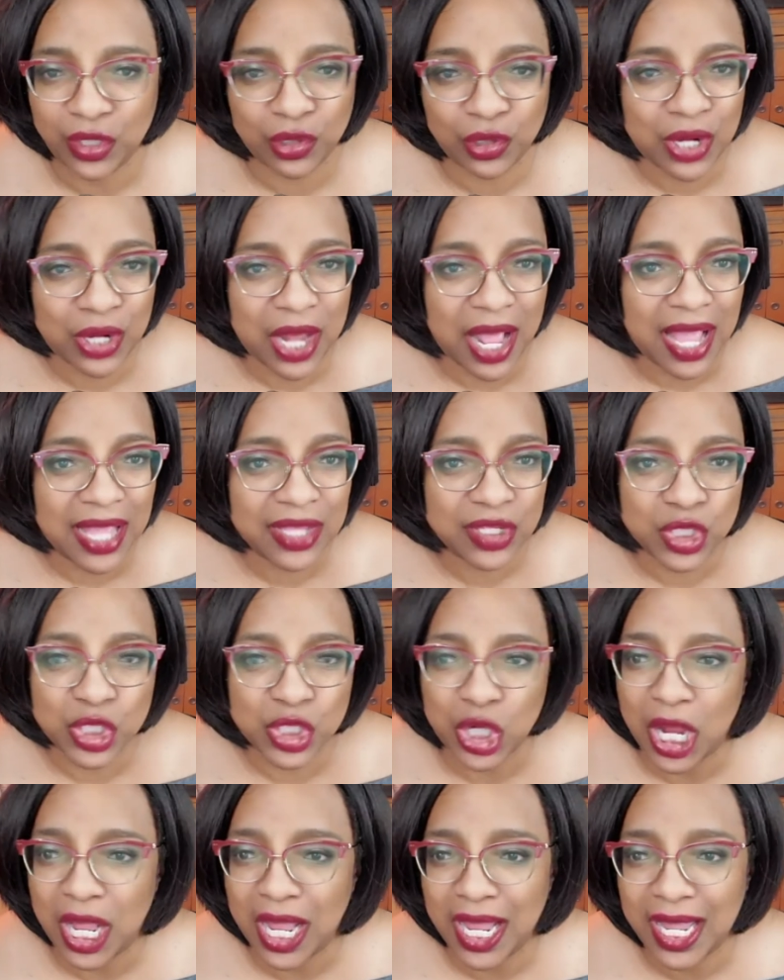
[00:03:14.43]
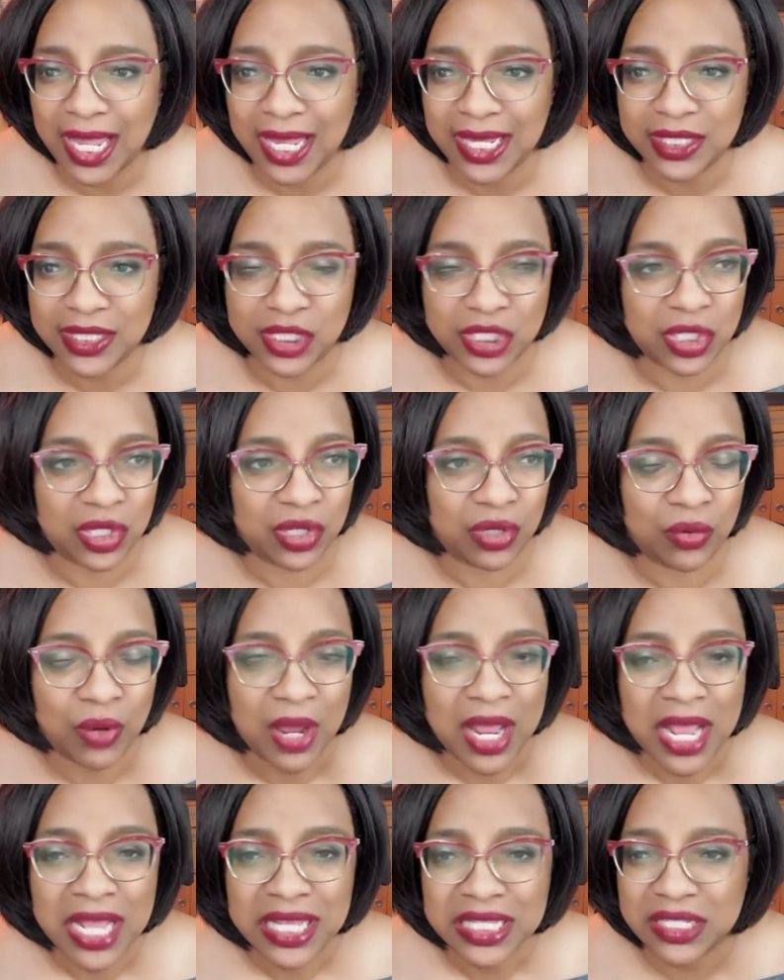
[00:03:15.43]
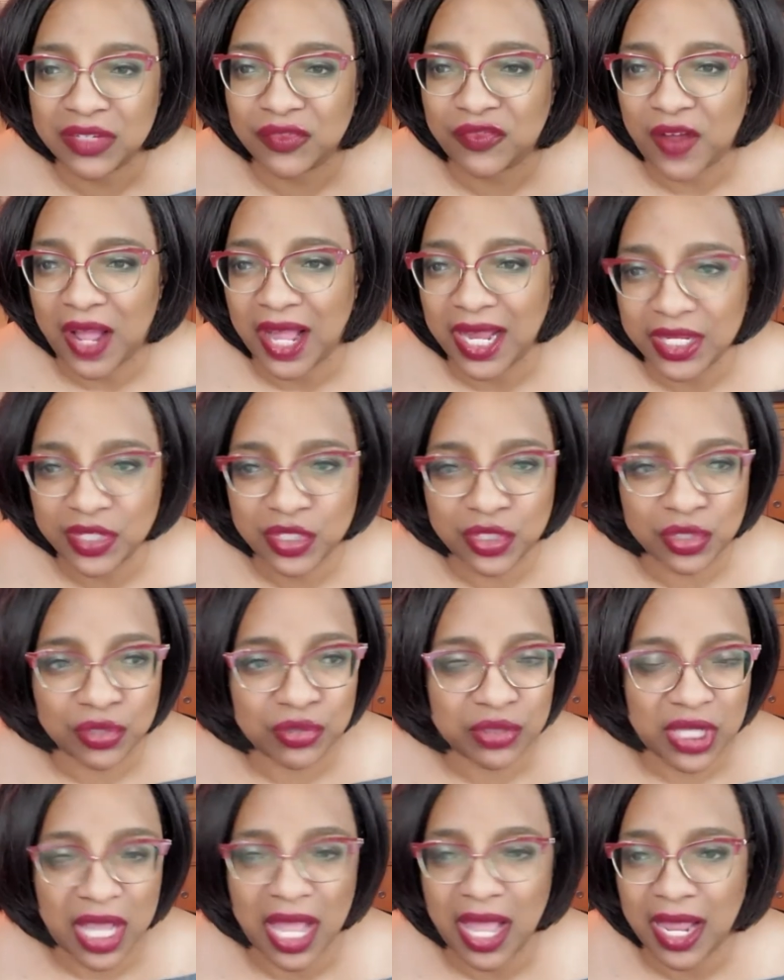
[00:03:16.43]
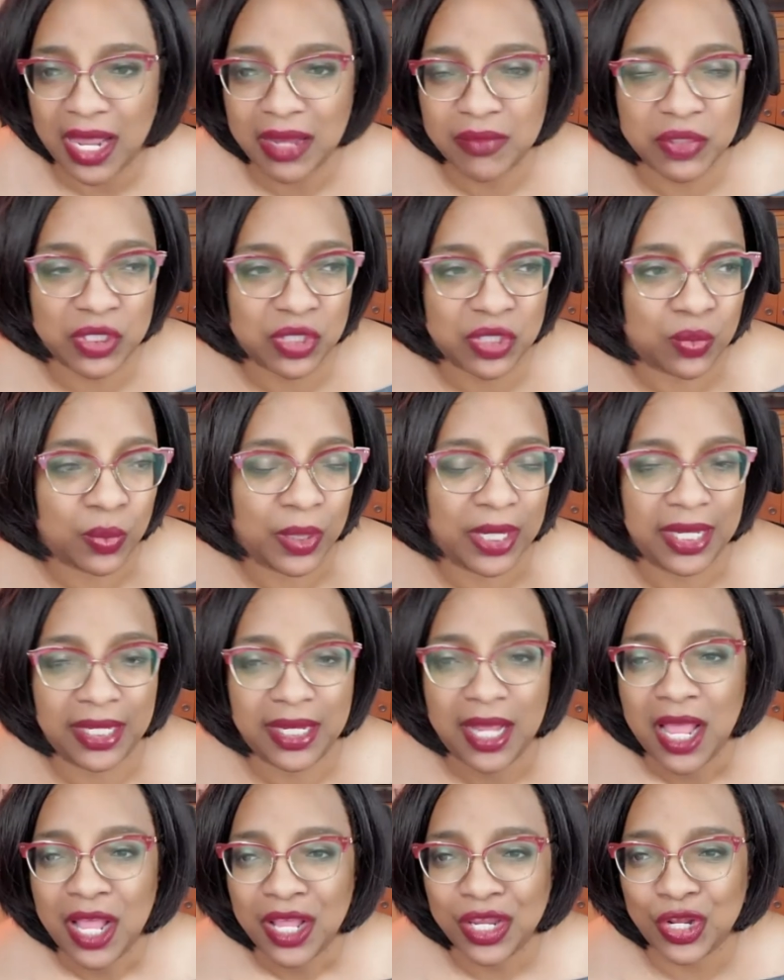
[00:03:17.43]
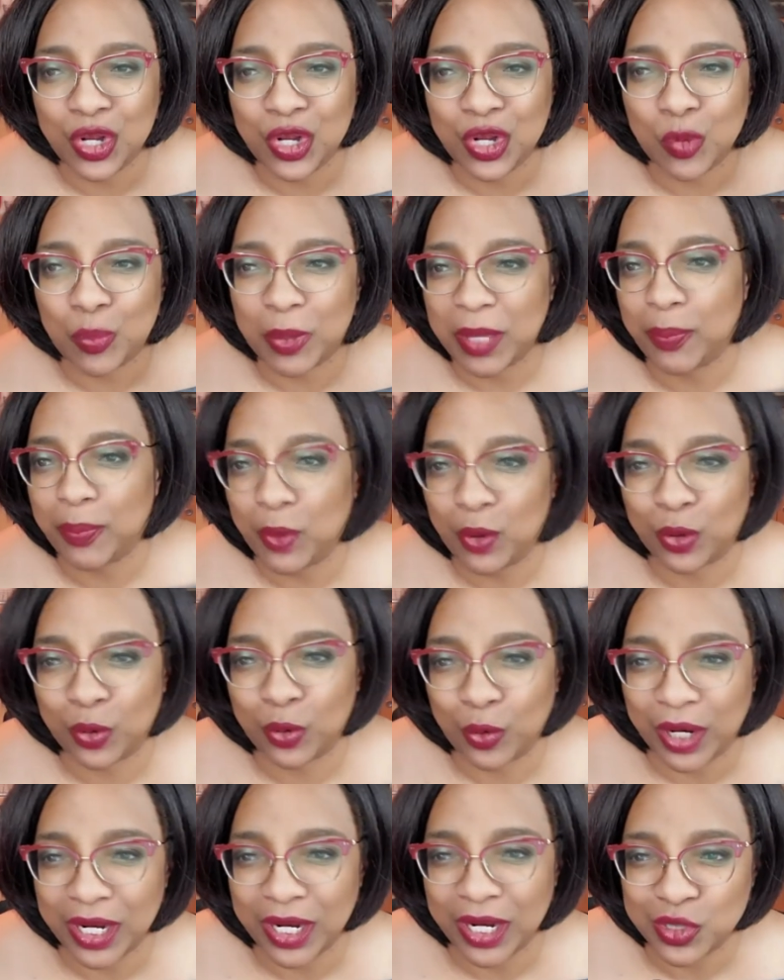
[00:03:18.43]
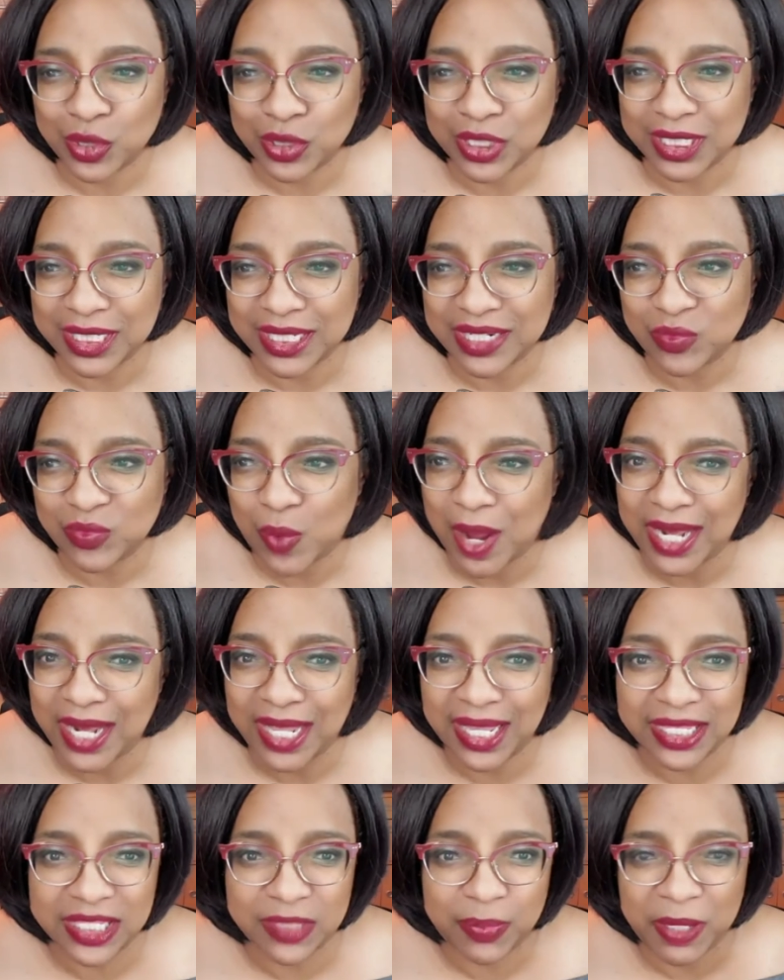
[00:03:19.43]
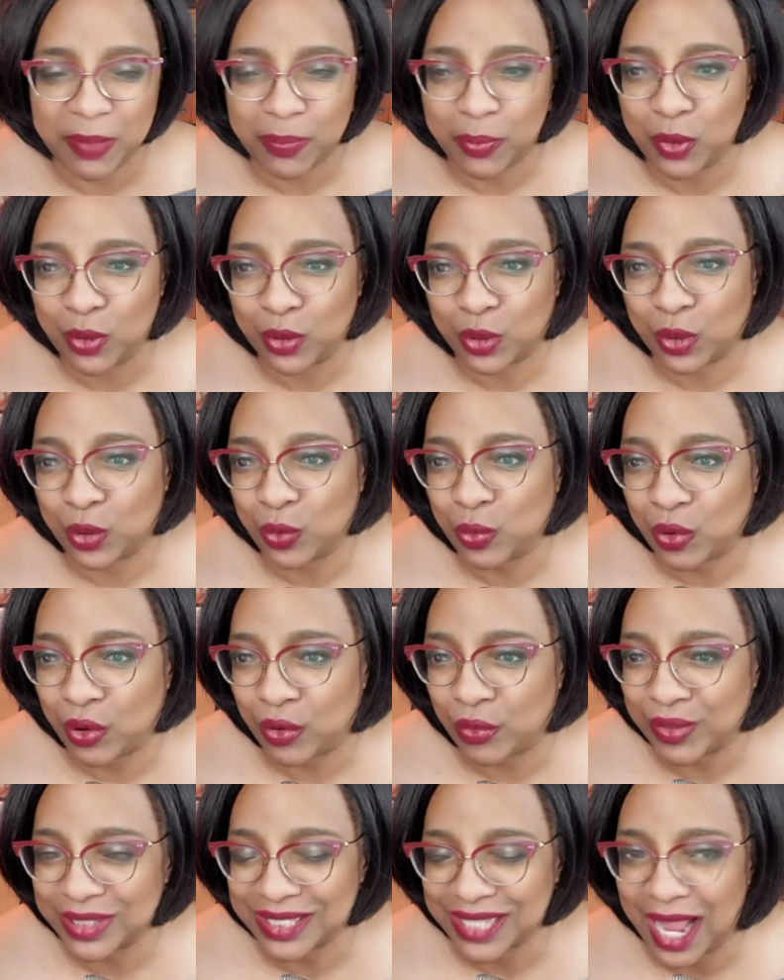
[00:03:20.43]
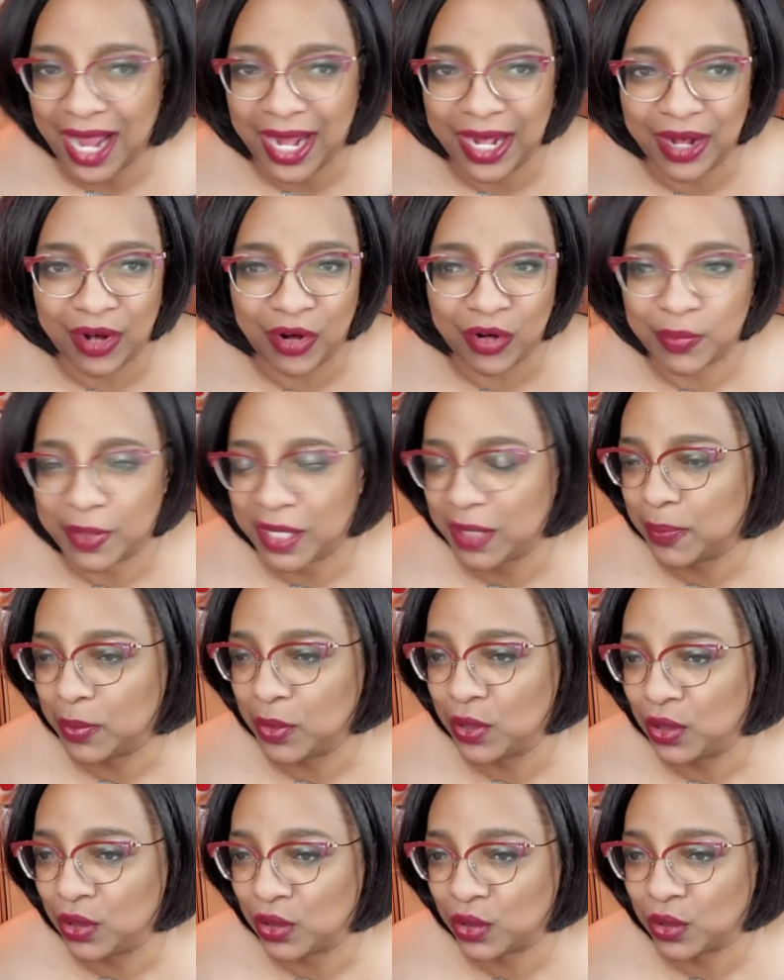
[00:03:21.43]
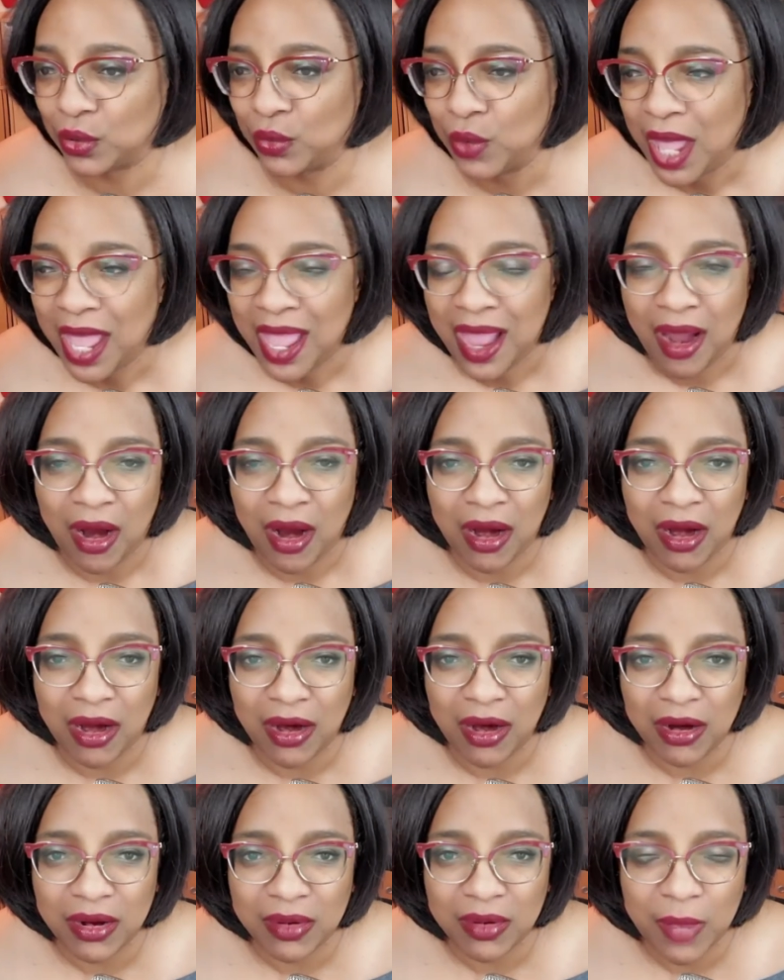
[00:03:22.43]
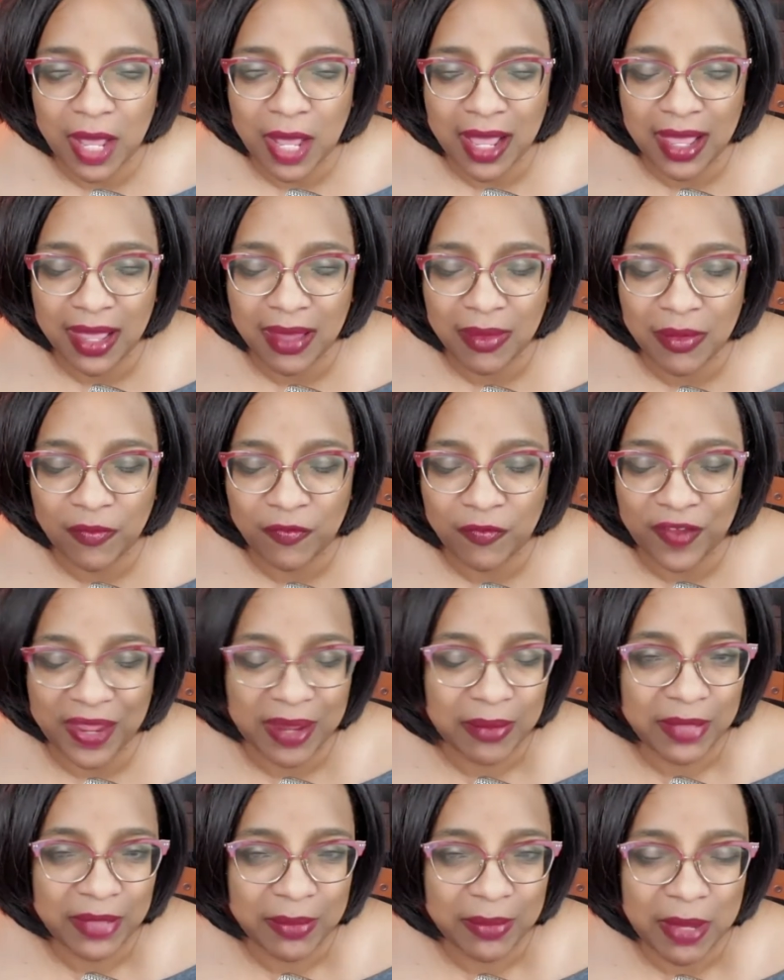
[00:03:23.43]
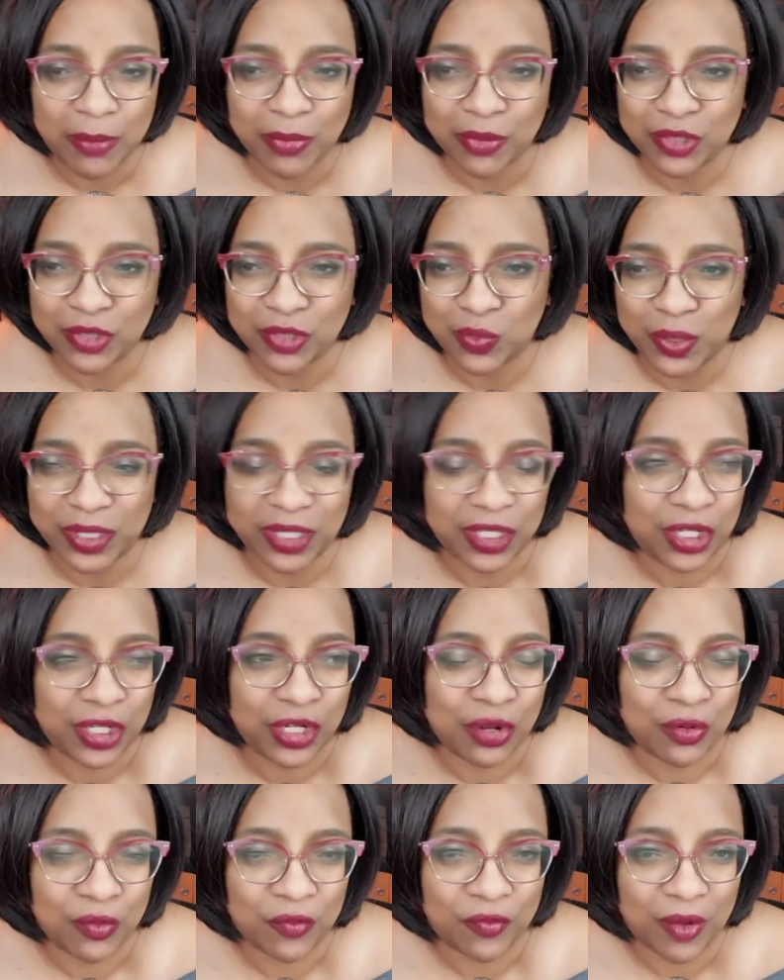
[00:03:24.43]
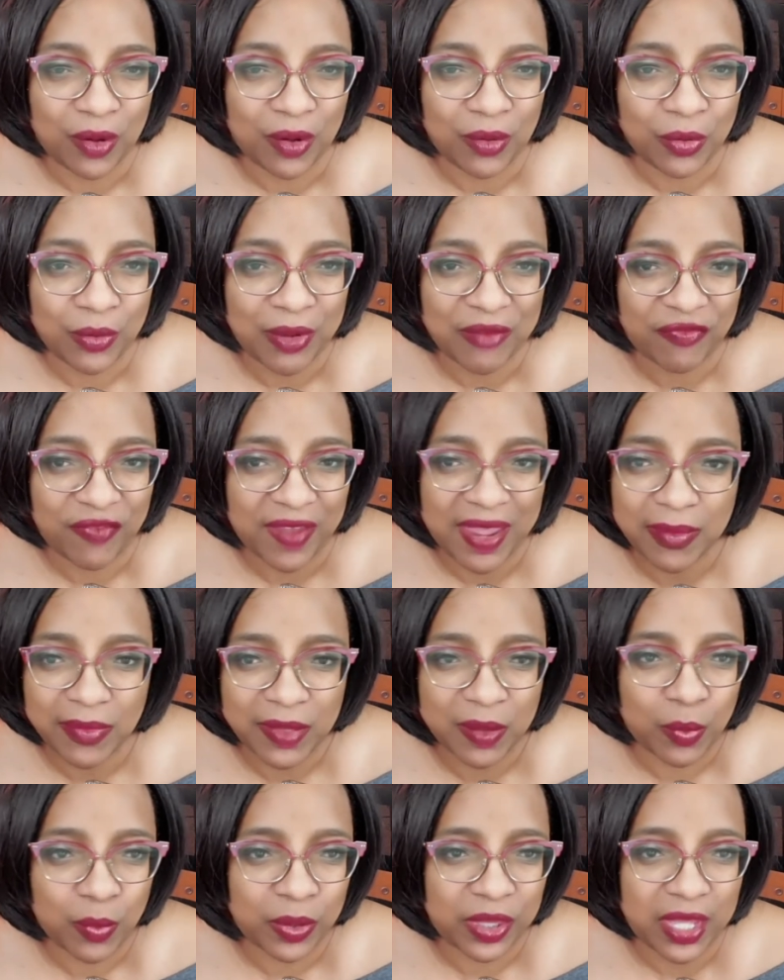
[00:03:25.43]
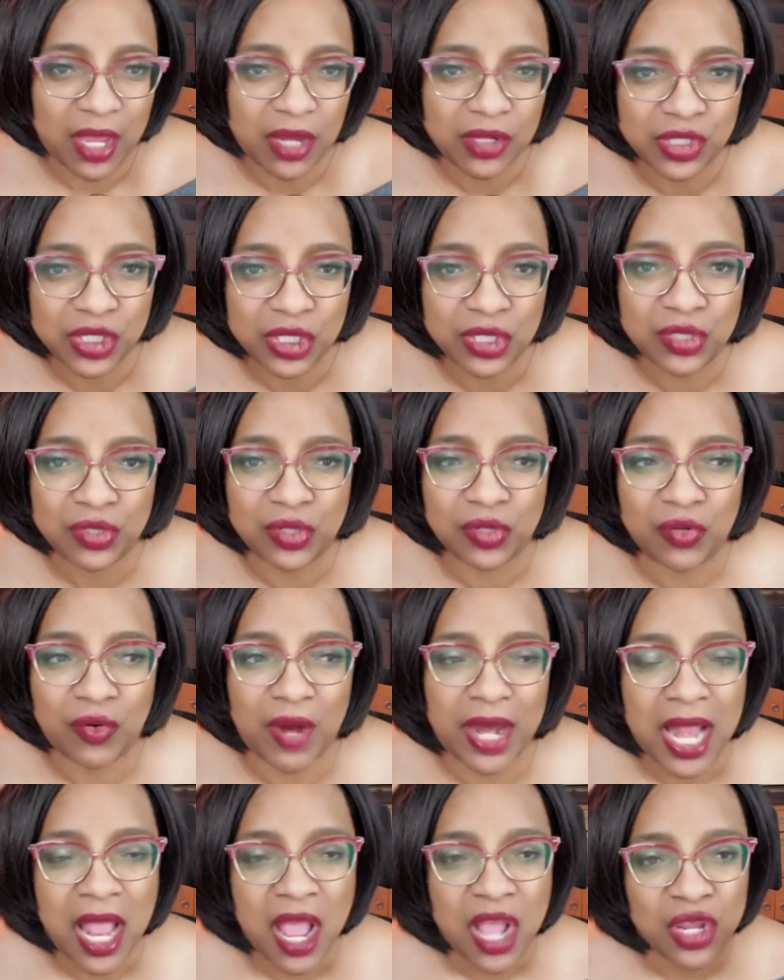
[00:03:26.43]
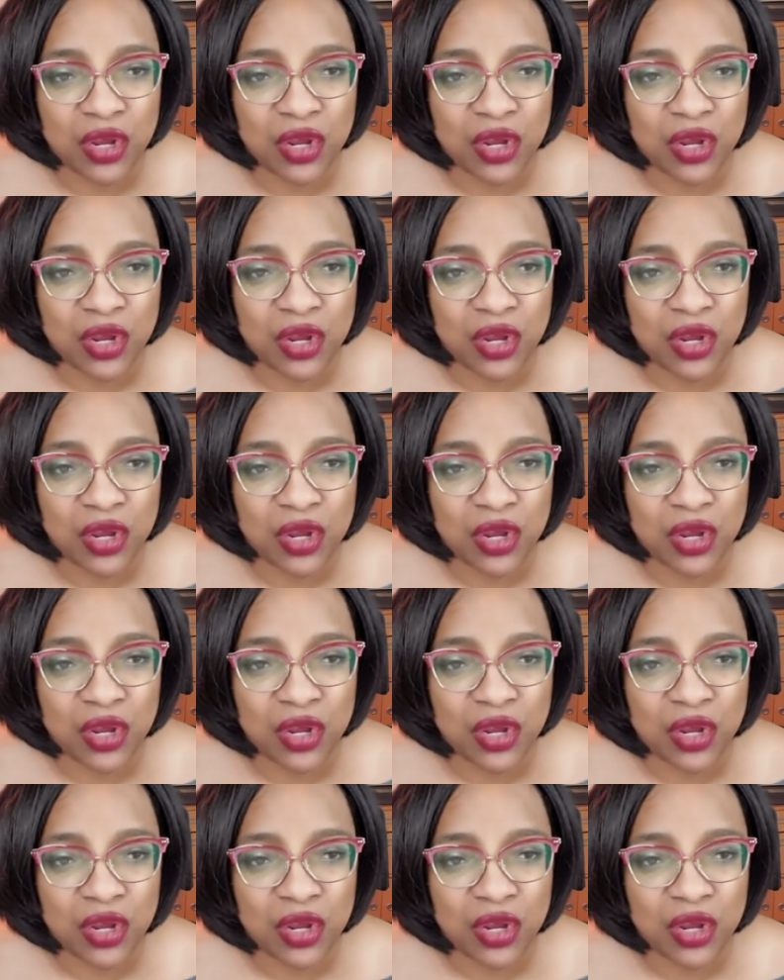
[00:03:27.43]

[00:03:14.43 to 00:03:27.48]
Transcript: You're not trying to divide your time between, you know, people who are interested in weddings, people who are retired, people who are uh, family members with, you know, uh, who have family with young children, right?